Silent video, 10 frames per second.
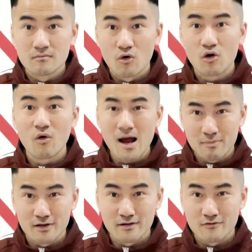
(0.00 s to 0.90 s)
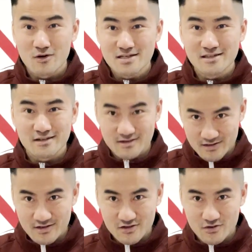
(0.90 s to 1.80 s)
more grappling and wrestling
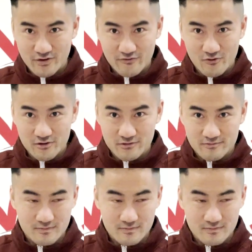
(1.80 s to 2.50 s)
is suited for you.